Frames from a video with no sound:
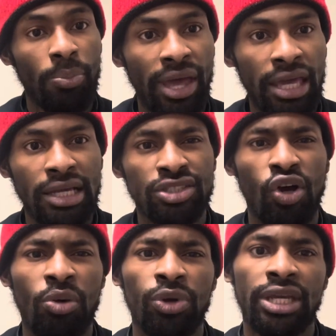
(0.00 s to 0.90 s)
packed, so
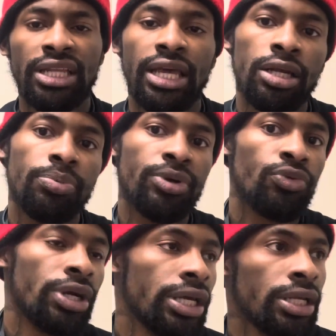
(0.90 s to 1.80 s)
I want to get that up and
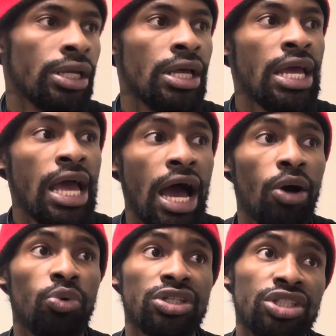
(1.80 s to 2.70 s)
running. I
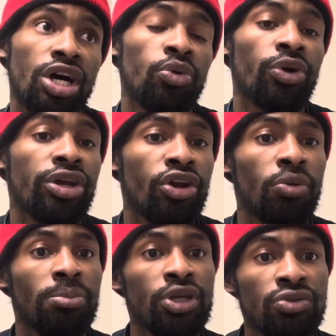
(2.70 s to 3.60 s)
want to start working
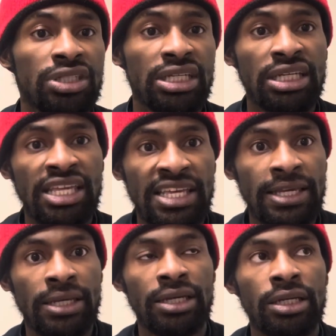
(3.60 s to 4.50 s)
on music
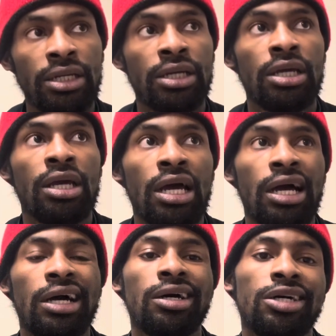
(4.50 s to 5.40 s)
again,
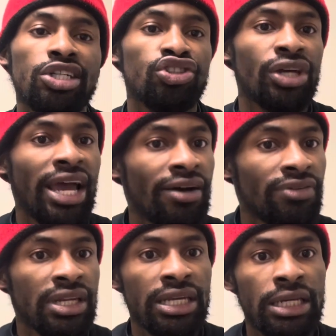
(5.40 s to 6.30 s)

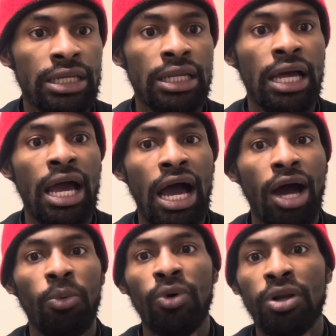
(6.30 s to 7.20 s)
traveling.
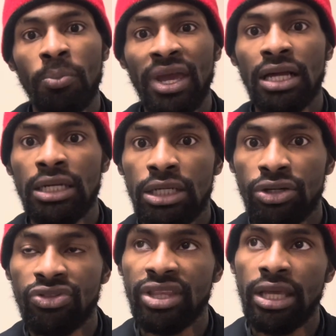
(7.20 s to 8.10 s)
I want to make a little
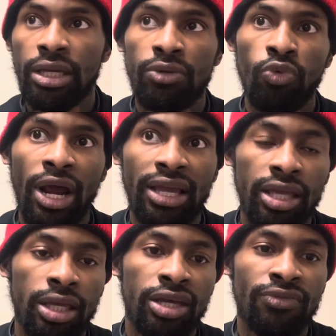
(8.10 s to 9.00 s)
thing where I
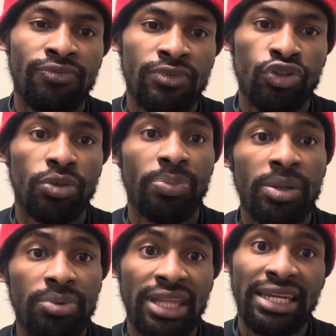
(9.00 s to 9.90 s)
can give to the
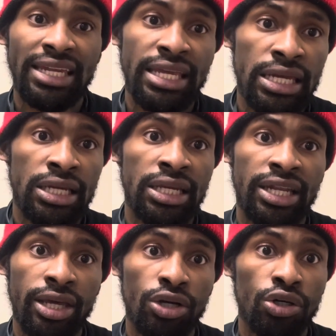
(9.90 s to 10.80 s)
people in need and
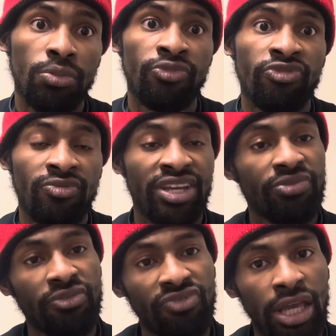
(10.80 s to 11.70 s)
help
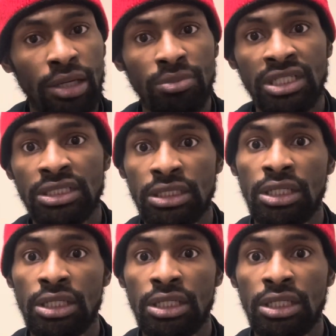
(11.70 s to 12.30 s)
different families